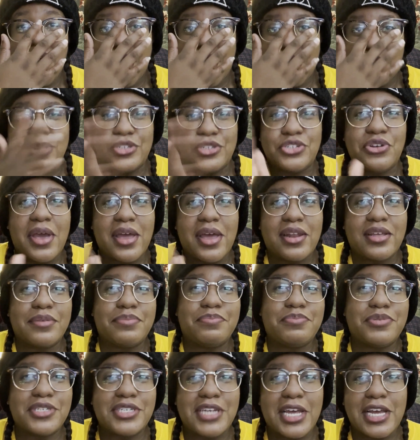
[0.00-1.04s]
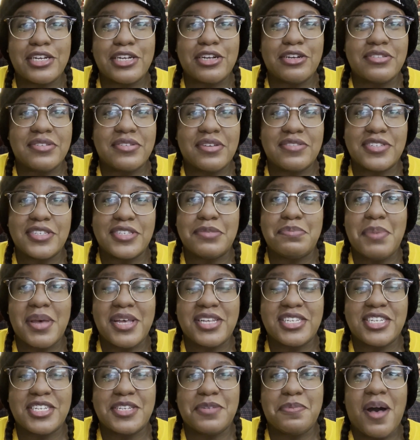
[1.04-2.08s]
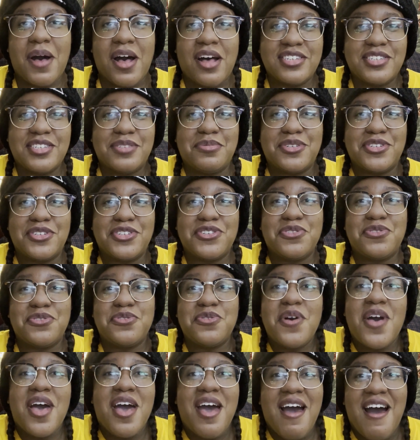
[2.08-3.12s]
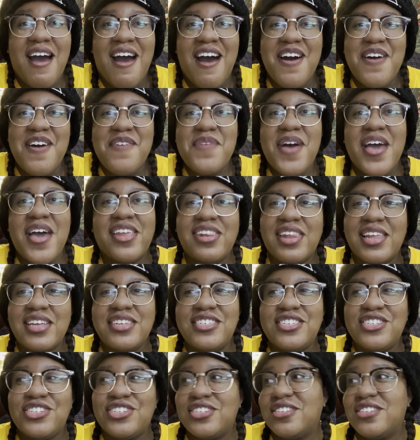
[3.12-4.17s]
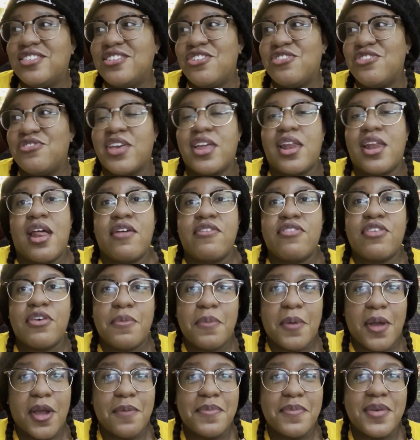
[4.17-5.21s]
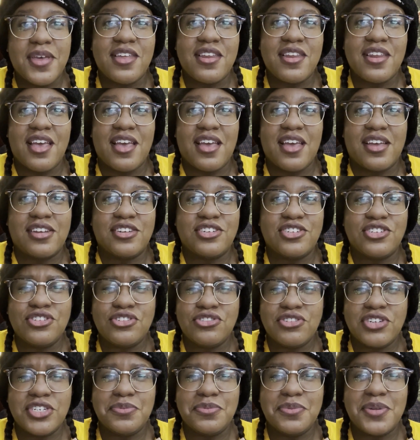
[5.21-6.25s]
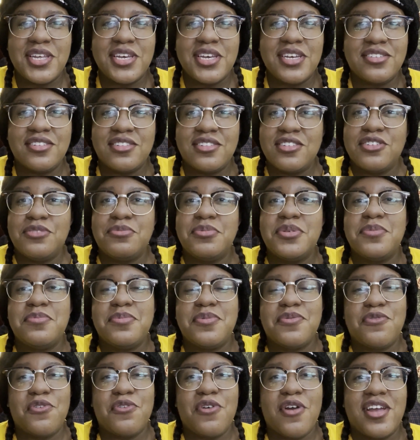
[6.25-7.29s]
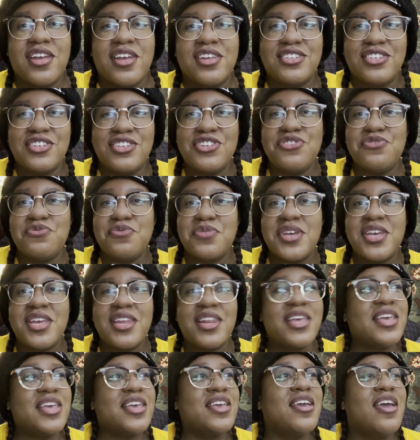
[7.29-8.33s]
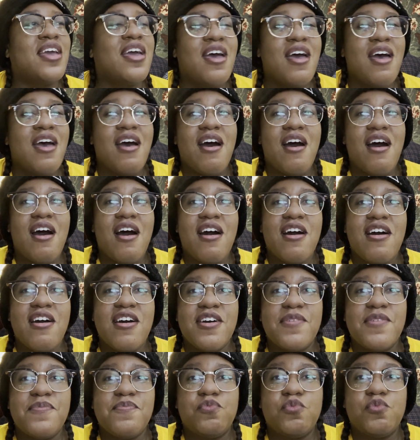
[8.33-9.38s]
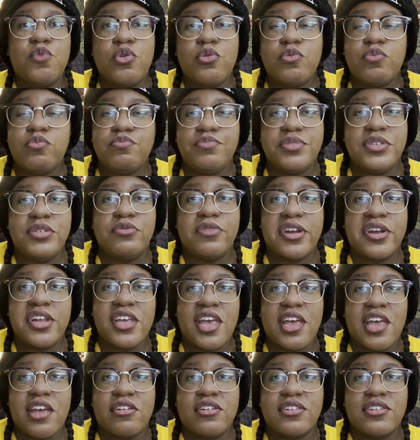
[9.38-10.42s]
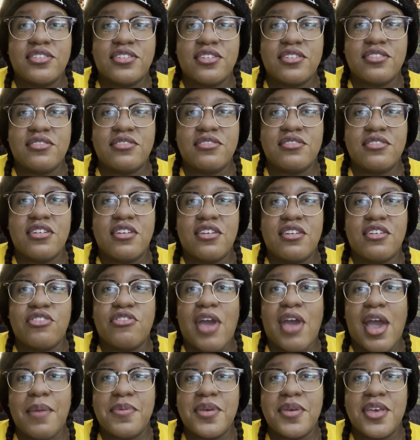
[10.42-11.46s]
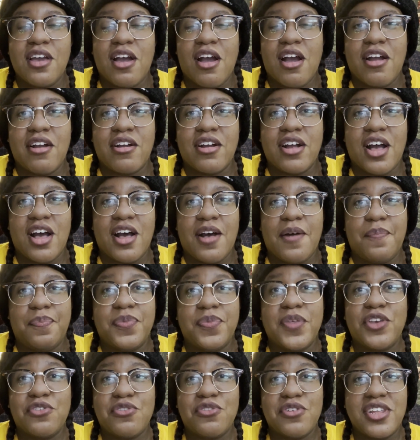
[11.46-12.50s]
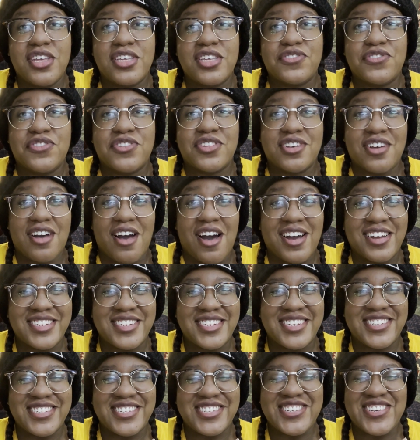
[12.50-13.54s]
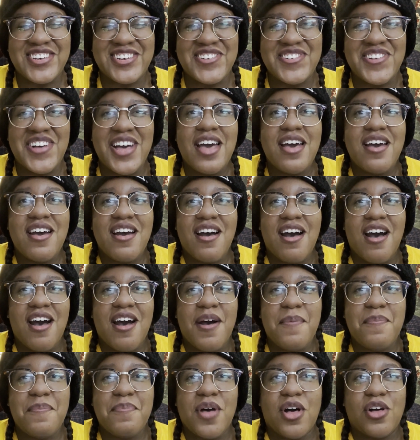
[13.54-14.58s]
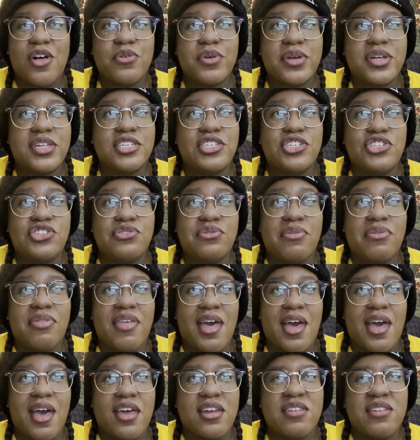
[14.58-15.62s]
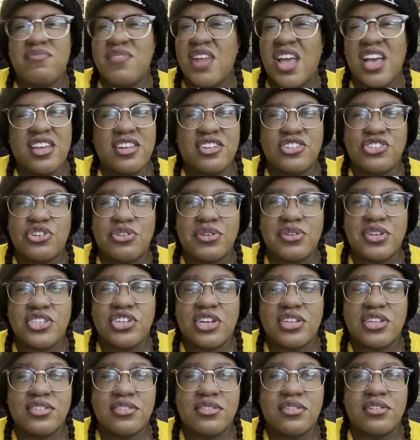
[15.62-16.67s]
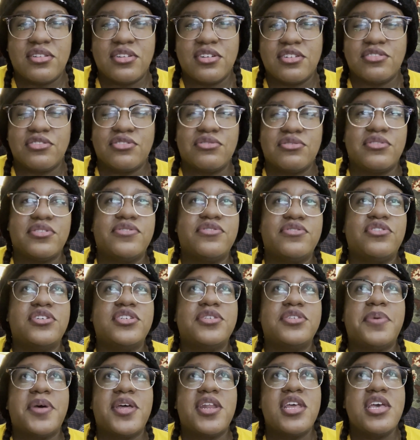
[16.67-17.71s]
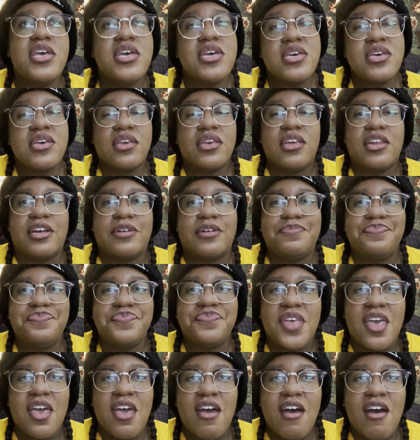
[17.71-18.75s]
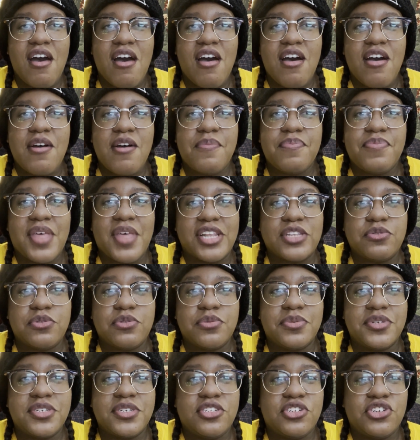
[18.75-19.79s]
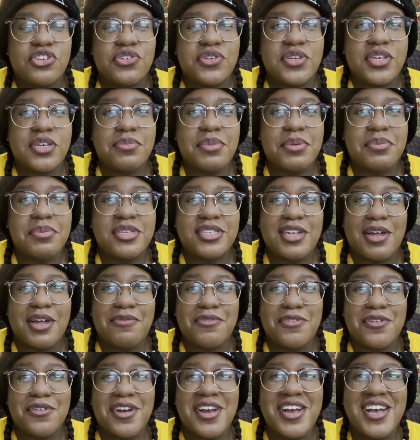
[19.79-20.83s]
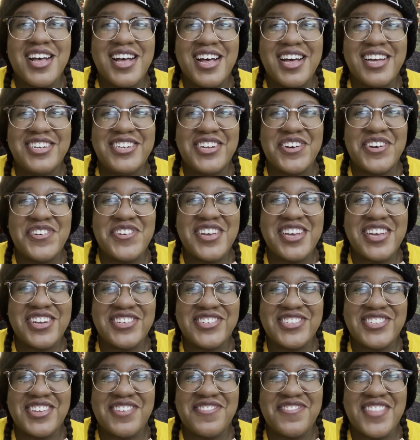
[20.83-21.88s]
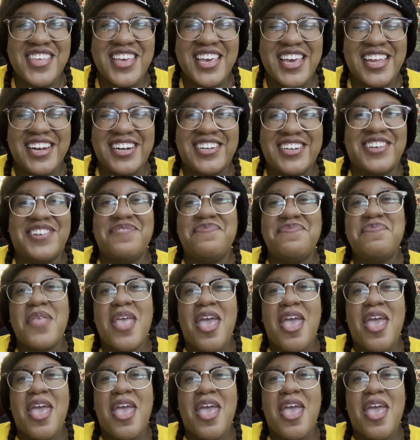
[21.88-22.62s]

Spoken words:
we'll try to protect ourselves as best as possible. So I'd like to just, get out of the apartment and just stretch my legs a little bit before I continue reading. We'll be running errands and grabbing our ingredients for the cocktail. So I'll quickly do that. I'm not going to show any shots at the liquor store, of course, but that's what we'll be doing. Maybe stop for a donut or something. I don't know.